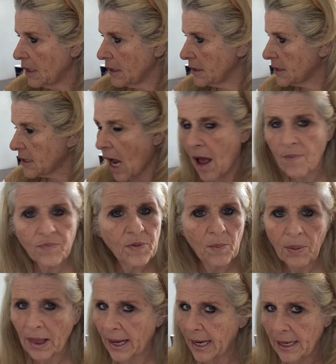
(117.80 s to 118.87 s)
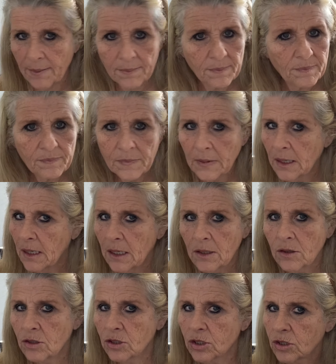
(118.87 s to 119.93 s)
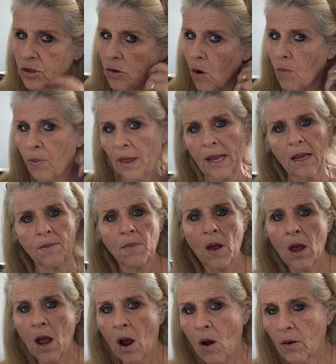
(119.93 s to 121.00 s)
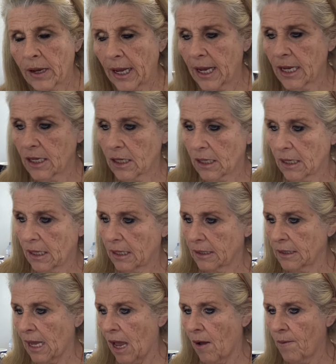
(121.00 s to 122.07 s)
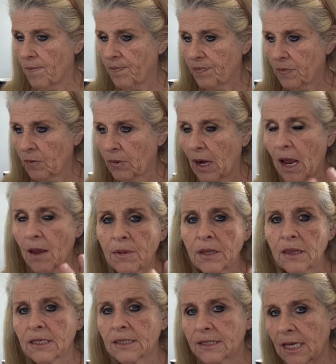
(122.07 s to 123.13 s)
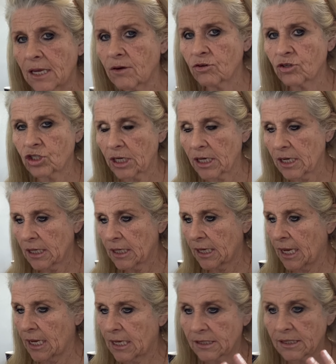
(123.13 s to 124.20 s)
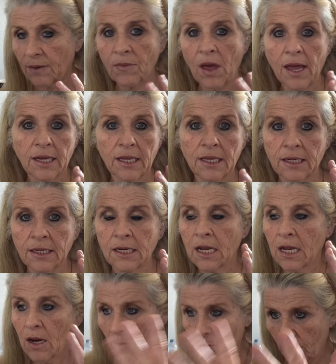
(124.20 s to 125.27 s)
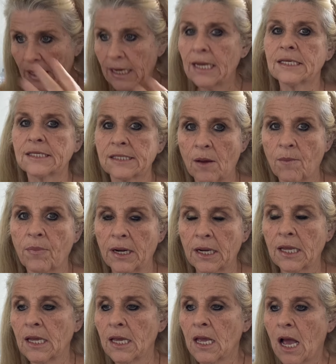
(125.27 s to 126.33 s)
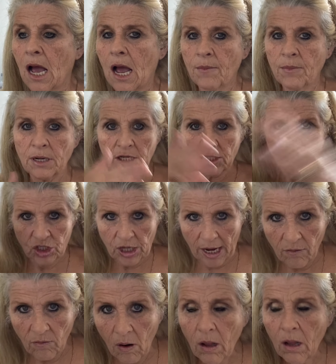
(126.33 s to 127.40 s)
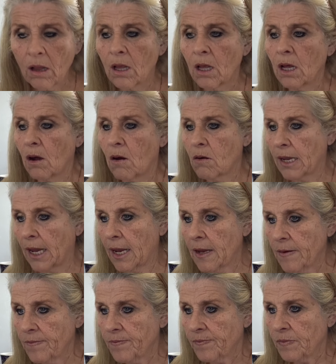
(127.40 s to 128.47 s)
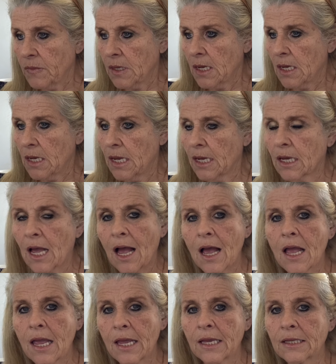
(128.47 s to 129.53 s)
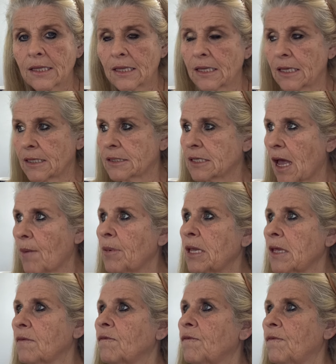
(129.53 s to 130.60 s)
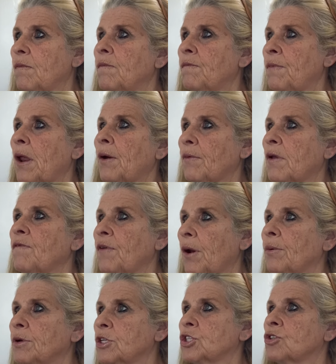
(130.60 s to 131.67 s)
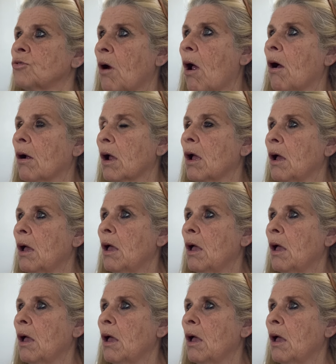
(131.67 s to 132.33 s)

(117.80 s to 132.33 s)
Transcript: Stop the blame. There's no blame, okay? Now, when in this energy, okay, because I'm not in reading somebody, I'm in a general, okay? It's coming in very, very strong.